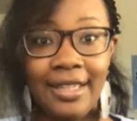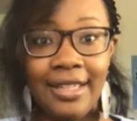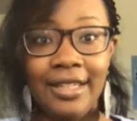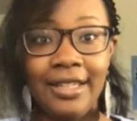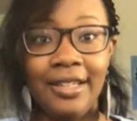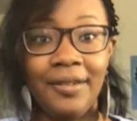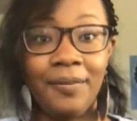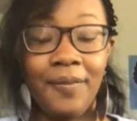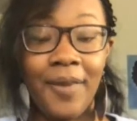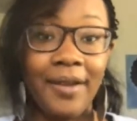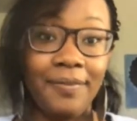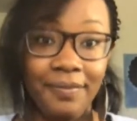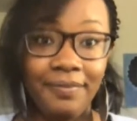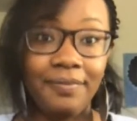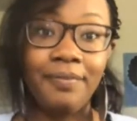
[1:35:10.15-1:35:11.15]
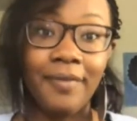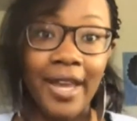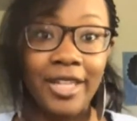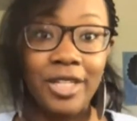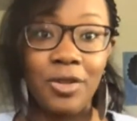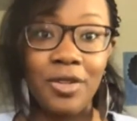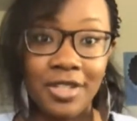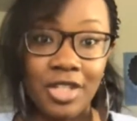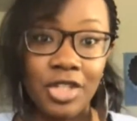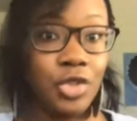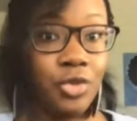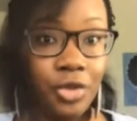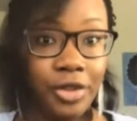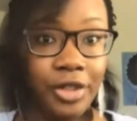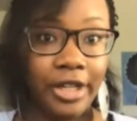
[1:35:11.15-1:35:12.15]
And by mind you, this is
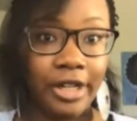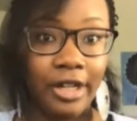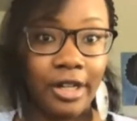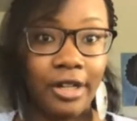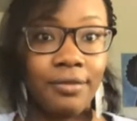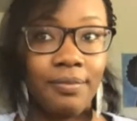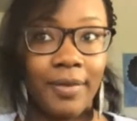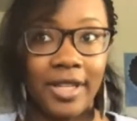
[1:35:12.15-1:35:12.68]
junior year,